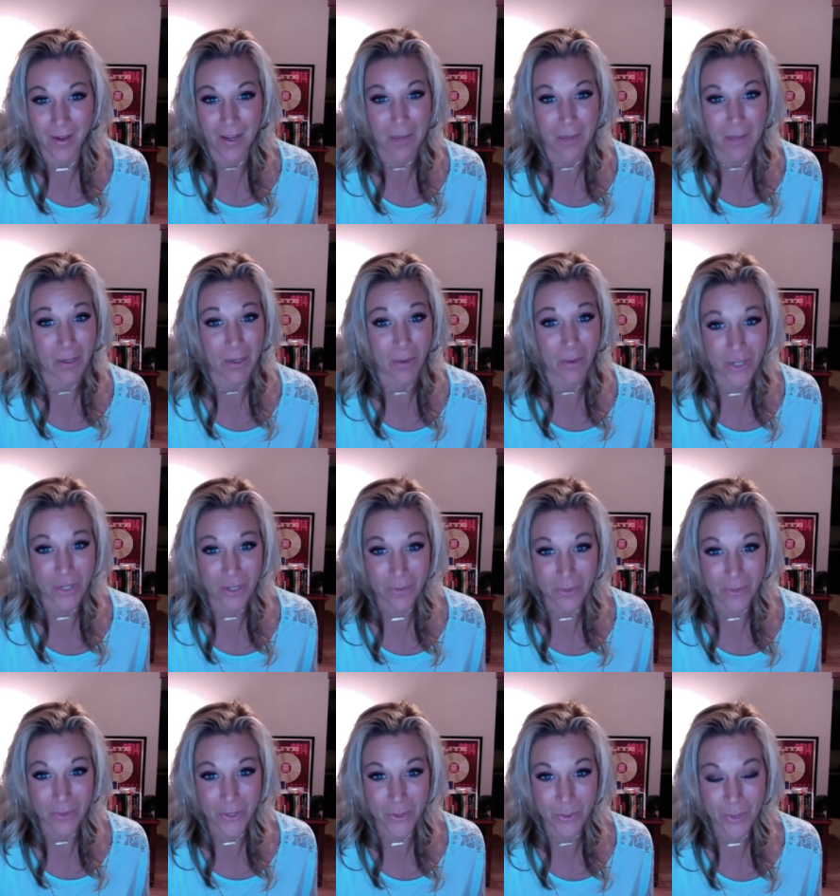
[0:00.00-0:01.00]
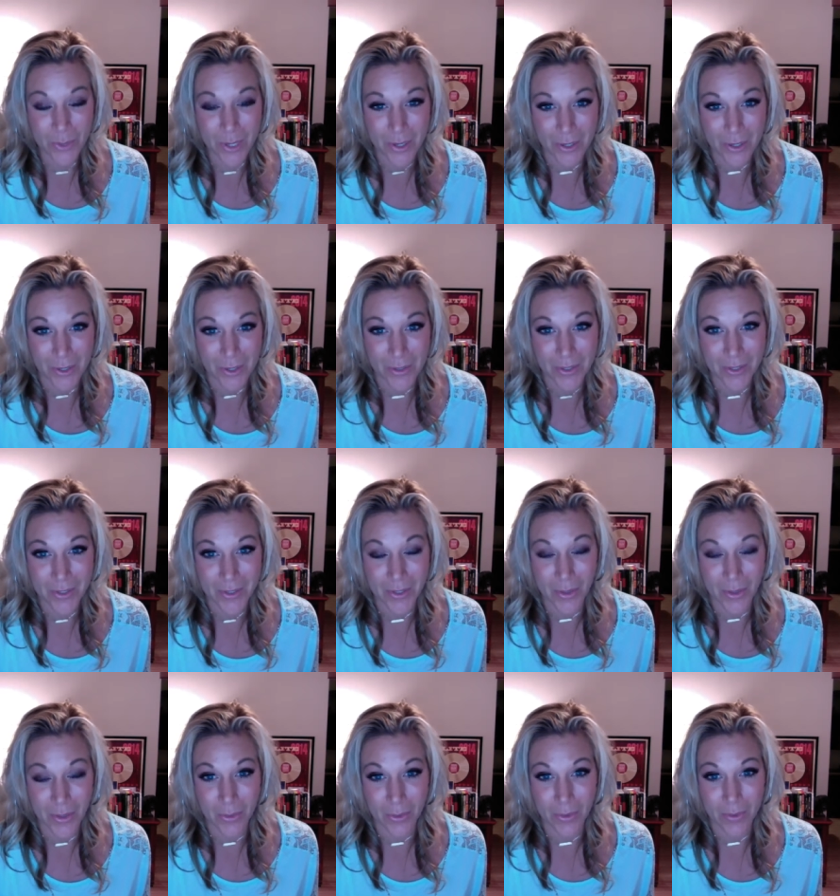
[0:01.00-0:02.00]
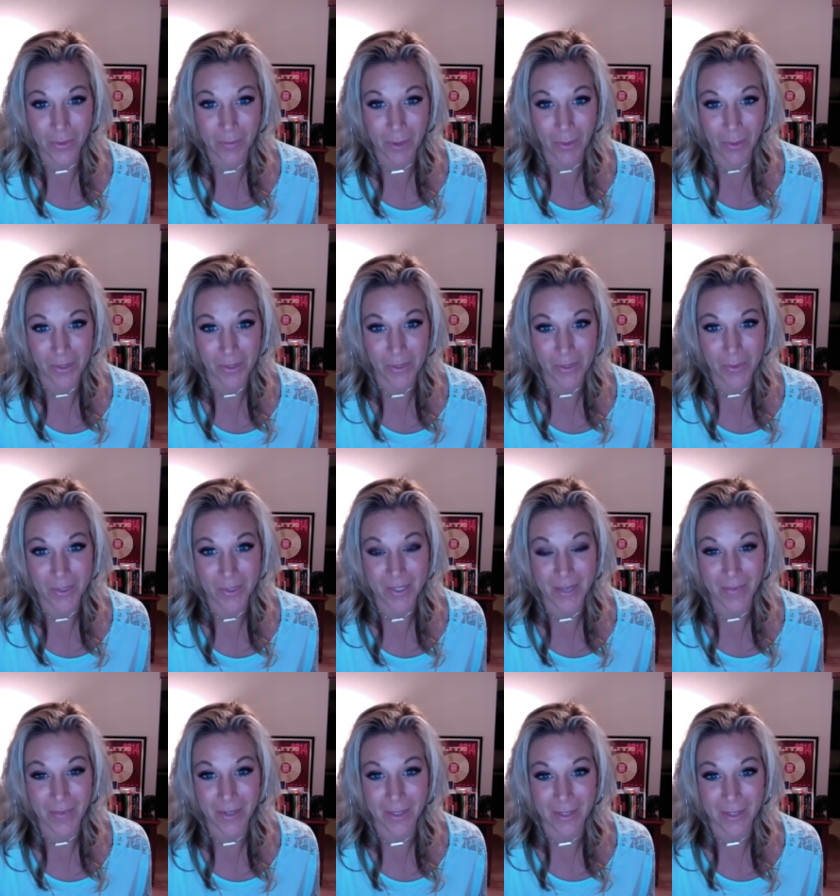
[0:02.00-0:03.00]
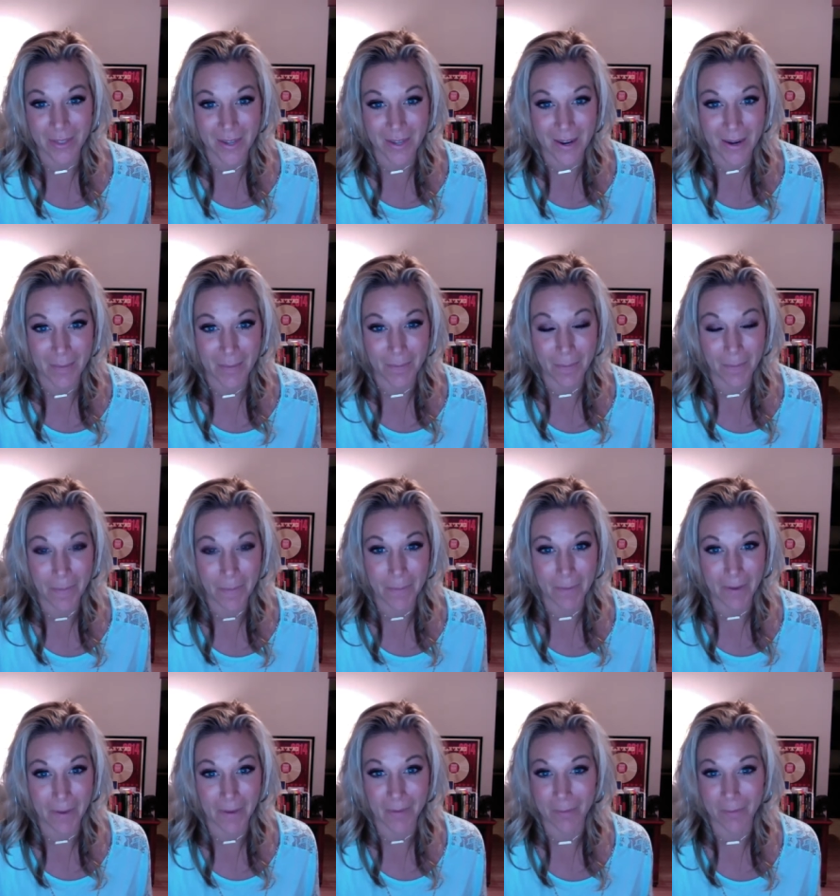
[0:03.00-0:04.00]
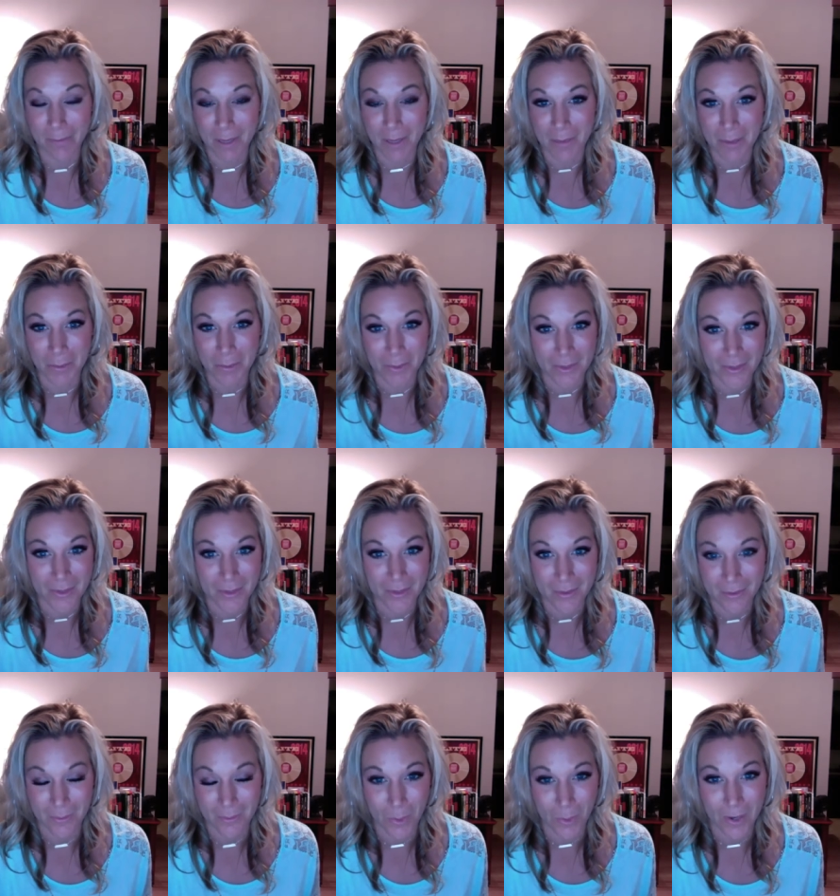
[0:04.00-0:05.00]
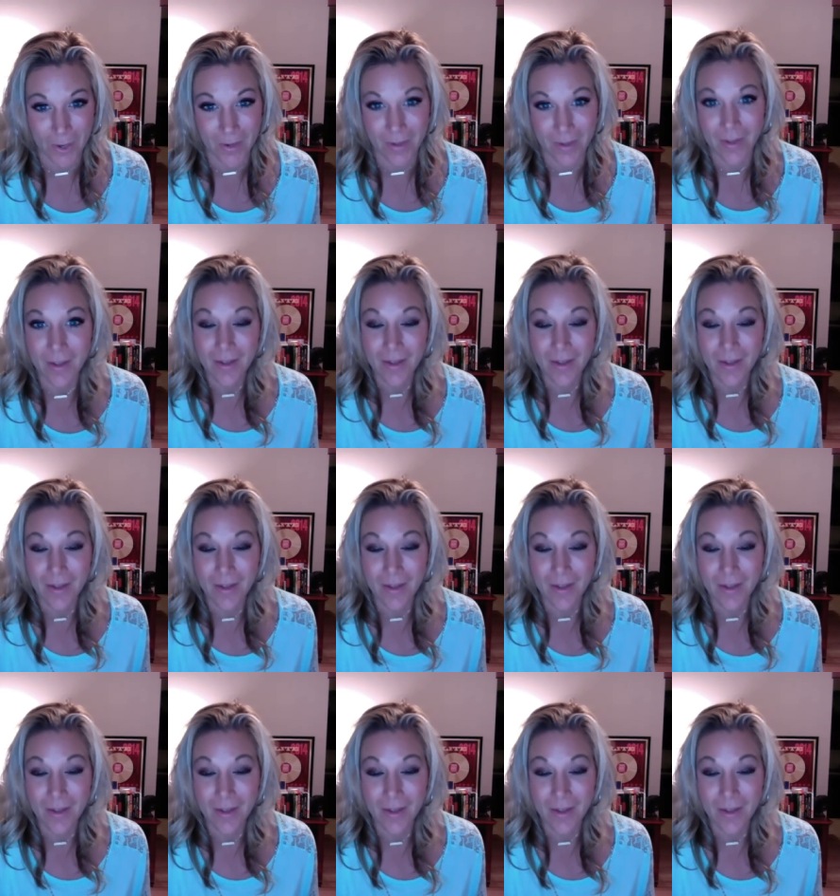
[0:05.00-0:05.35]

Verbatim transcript: I've been coaching for two years. So my oldest was seven at the time. My baby was one.